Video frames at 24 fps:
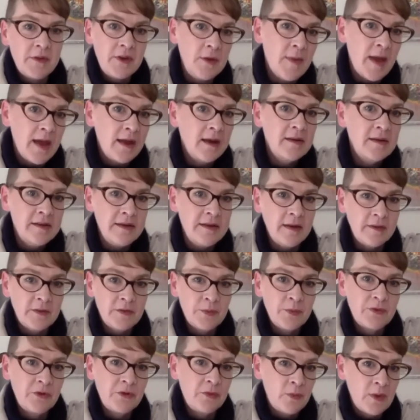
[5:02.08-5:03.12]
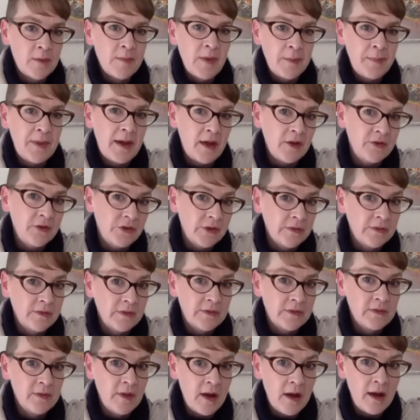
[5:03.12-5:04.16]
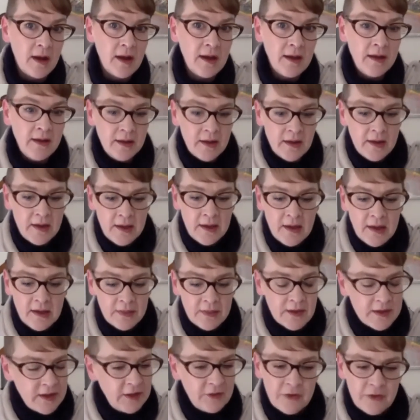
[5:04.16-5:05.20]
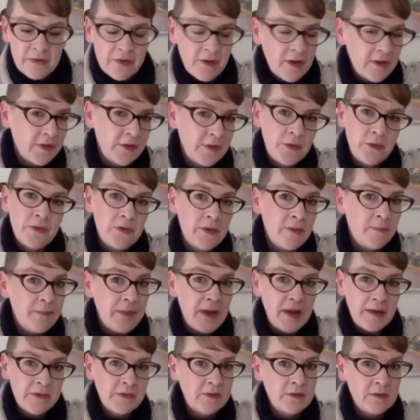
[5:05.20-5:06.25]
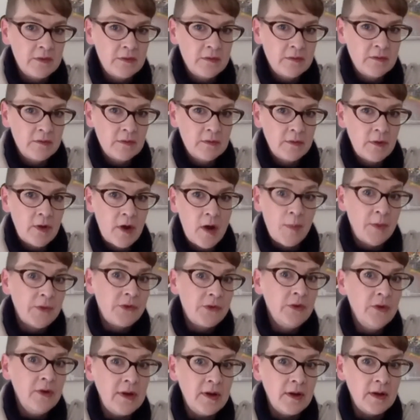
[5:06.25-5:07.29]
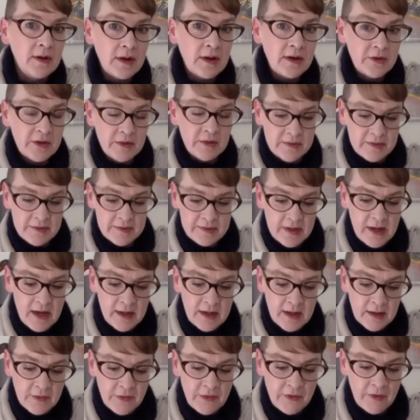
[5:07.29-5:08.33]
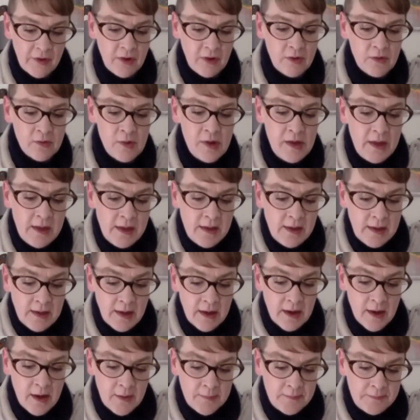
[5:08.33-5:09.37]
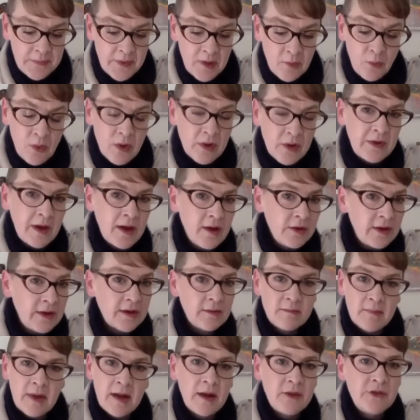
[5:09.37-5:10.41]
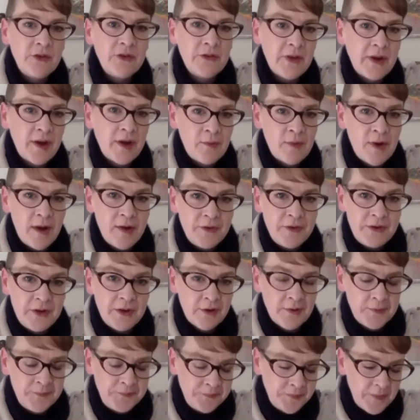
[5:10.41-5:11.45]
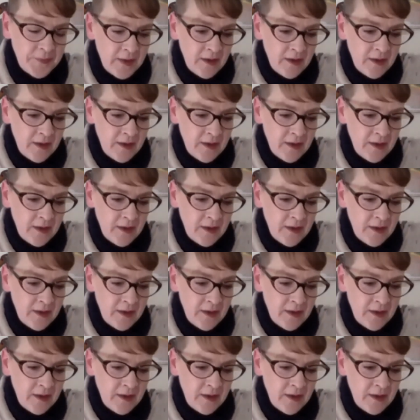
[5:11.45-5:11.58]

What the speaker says: the humanities, which is where my passions lie, that he just thought this was the best opportunity to take. And so it worked out. And as you said, I arrived here,